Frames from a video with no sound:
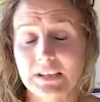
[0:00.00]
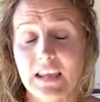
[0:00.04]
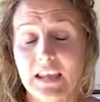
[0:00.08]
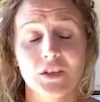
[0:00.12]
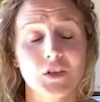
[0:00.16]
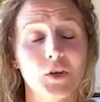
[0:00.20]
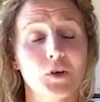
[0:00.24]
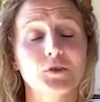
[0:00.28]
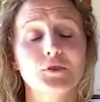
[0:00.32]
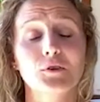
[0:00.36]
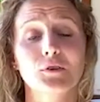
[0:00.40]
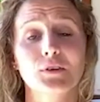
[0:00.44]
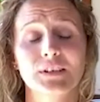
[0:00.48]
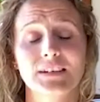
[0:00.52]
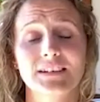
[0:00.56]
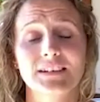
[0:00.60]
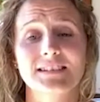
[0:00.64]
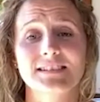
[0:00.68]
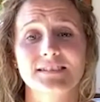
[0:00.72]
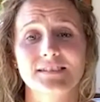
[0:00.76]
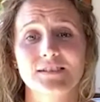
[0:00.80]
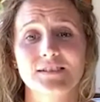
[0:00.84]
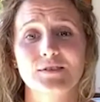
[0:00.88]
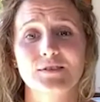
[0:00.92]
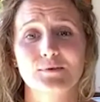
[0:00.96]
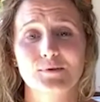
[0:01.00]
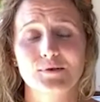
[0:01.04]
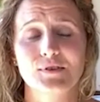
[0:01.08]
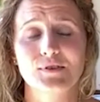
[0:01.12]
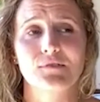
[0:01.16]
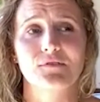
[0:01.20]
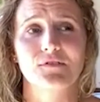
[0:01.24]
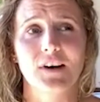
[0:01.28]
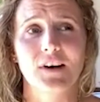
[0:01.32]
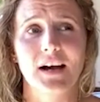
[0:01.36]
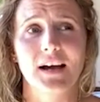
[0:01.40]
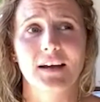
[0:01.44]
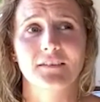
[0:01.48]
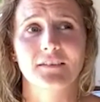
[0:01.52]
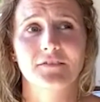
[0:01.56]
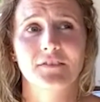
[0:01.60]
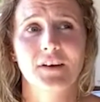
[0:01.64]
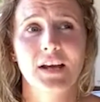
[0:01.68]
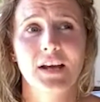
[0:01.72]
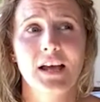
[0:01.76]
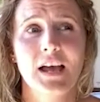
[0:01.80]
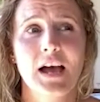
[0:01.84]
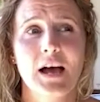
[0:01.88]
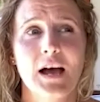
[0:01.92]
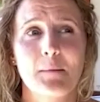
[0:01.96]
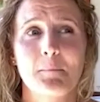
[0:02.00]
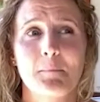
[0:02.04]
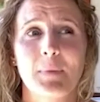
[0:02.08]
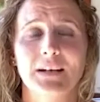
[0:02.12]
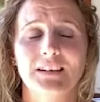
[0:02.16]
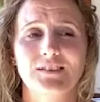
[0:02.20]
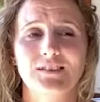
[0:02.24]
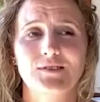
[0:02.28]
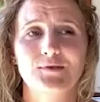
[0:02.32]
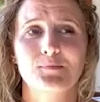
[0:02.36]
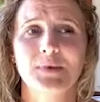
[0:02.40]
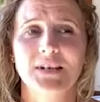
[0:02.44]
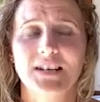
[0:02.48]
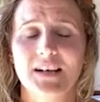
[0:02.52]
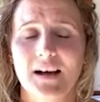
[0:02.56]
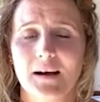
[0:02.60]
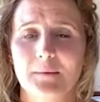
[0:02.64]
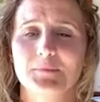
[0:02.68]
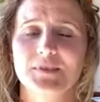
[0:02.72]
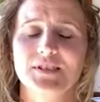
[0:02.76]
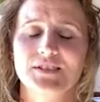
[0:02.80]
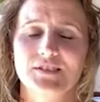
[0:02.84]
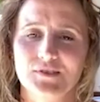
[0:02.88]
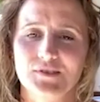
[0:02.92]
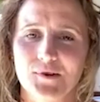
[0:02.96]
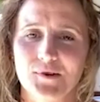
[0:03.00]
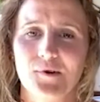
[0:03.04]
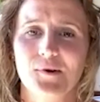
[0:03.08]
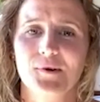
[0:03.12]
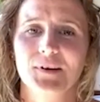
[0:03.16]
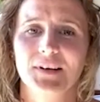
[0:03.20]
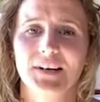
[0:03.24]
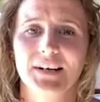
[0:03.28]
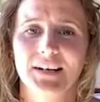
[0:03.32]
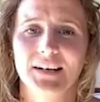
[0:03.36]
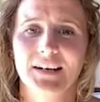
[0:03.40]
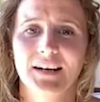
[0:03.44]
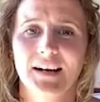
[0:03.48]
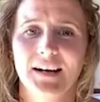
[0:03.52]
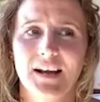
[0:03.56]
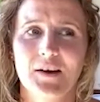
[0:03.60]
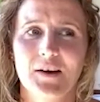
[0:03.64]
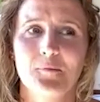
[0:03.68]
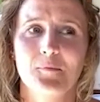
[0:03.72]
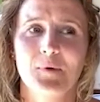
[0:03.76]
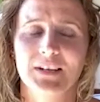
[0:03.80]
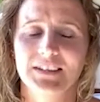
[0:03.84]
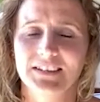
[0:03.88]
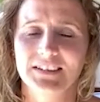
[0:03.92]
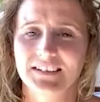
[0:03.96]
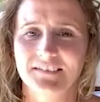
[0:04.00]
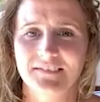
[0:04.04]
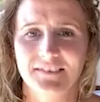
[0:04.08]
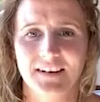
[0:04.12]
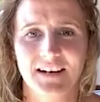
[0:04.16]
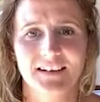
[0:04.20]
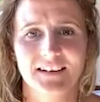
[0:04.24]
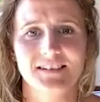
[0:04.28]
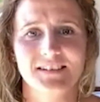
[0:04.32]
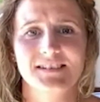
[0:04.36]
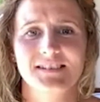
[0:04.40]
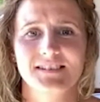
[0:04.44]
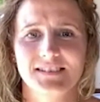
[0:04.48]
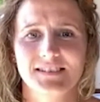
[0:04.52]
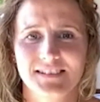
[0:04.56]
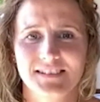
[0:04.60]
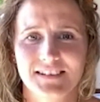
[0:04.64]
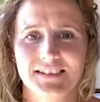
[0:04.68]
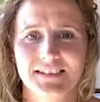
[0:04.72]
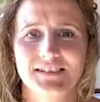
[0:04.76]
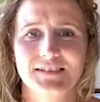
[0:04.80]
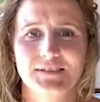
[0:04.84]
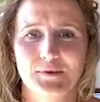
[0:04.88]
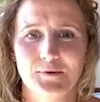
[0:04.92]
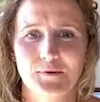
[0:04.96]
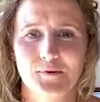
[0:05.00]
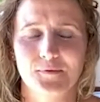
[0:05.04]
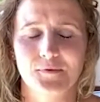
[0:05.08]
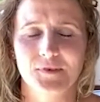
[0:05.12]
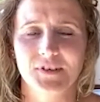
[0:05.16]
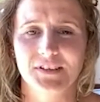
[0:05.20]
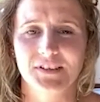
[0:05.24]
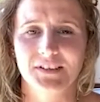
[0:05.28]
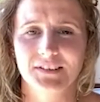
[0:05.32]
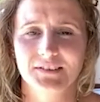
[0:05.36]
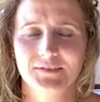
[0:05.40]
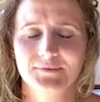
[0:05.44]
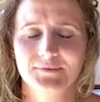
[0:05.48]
not only to survive, but to become stronger when the crisis is over.